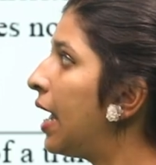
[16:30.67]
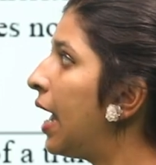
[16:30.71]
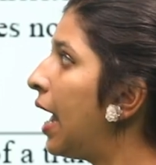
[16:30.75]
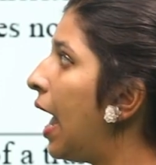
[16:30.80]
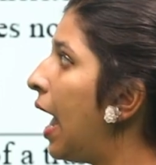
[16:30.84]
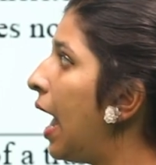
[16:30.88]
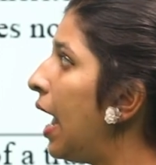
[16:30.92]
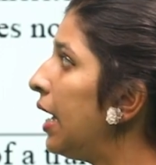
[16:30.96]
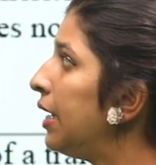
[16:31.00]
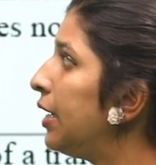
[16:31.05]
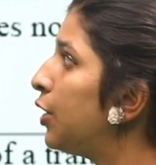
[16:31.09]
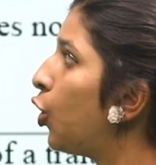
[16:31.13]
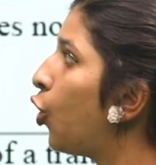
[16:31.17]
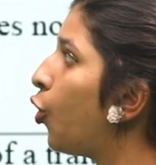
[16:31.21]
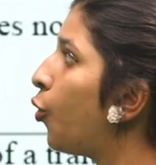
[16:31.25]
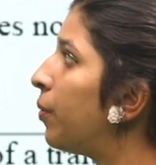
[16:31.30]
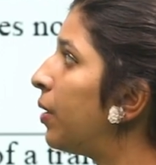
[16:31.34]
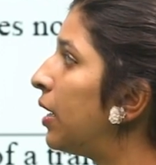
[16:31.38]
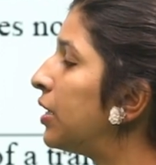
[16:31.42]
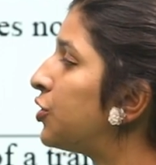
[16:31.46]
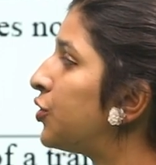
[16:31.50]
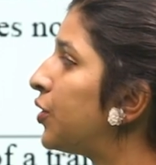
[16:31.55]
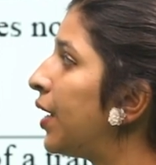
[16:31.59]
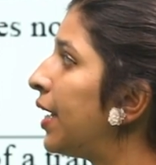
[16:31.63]
and
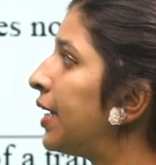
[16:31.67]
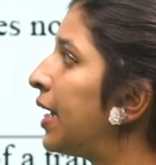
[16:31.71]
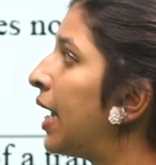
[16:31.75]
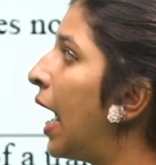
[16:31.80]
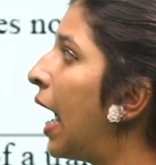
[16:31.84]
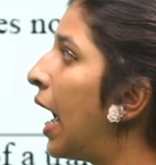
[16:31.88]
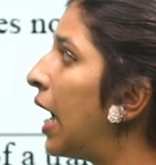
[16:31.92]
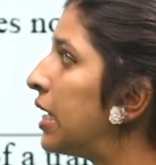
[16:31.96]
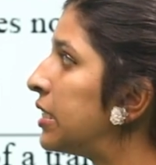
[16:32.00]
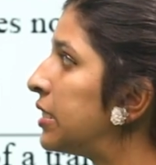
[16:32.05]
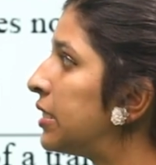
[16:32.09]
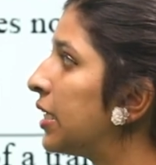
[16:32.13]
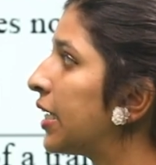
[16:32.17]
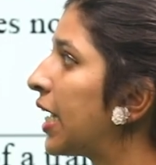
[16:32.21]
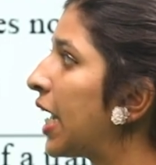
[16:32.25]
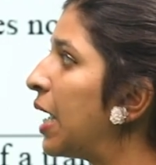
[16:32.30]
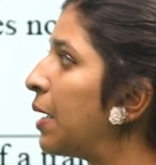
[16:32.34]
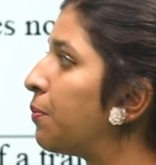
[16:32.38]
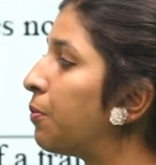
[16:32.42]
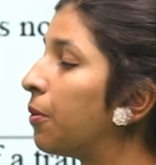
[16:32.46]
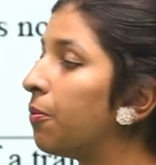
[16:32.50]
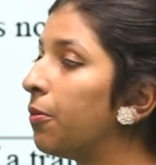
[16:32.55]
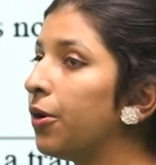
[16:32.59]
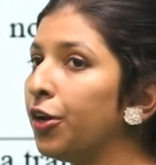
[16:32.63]
dominant trait has the
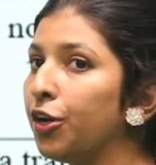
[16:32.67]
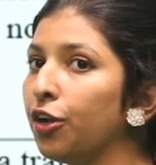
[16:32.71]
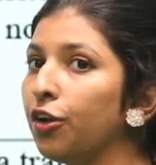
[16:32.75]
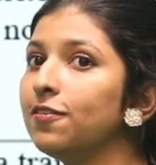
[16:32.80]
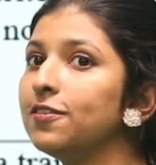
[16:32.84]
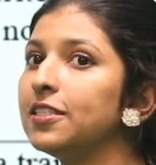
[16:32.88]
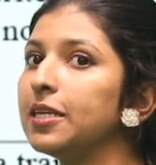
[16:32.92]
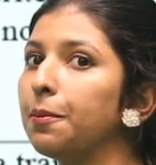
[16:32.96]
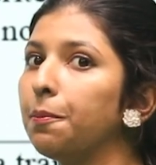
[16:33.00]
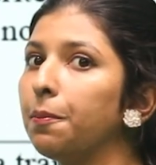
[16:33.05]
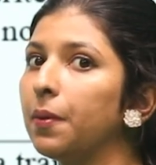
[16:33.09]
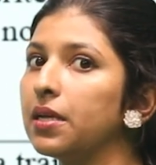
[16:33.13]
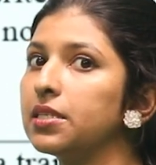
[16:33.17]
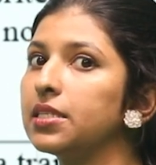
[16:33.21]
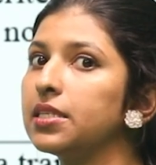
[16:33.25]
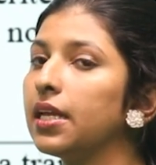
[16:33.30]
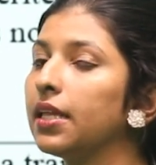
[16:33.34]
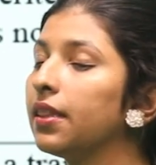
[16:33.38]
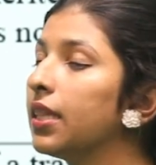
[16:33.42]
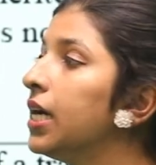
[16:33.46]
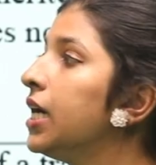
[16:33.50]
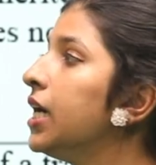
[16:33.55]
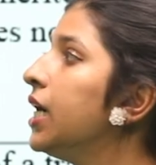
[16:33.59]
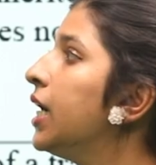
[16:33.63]
capability of
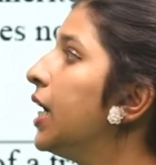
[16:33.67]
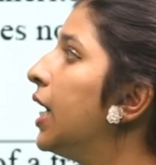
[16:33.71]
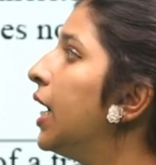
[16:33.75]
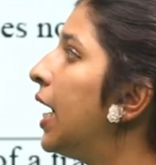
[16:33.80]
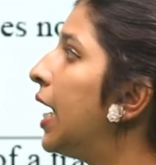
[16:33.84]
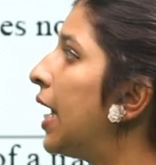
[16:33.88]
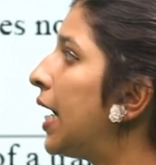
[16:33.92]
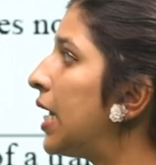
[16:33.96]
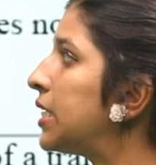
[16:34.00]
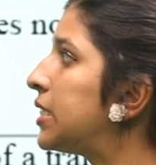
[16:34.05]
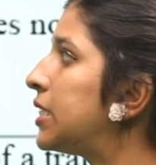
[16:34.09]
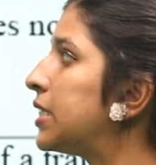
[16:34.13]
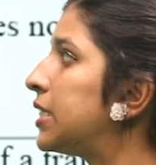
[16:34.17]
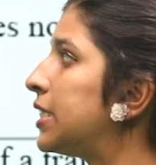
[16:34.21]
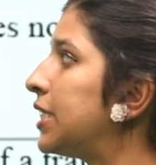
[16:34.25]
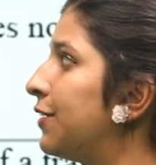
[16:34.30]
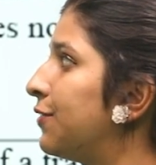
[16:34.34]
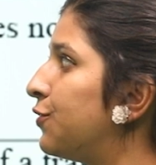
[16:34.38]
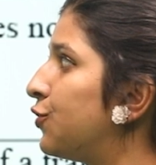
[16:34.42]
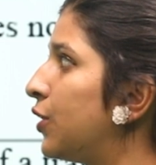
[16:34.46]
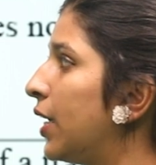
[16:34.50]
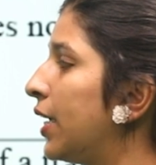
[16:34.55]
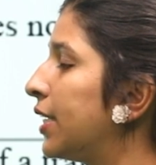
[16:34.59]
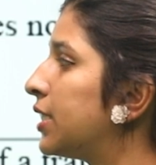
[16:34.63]
suppressing the
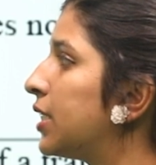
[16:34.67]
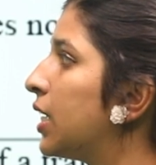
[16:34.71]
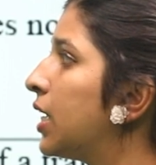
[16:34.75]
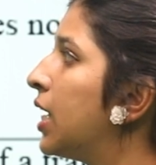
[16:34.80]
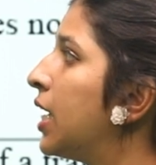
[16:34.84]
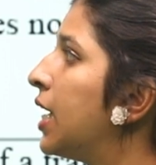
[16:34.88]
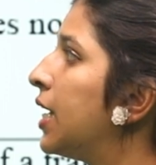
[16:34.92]
recessive trait.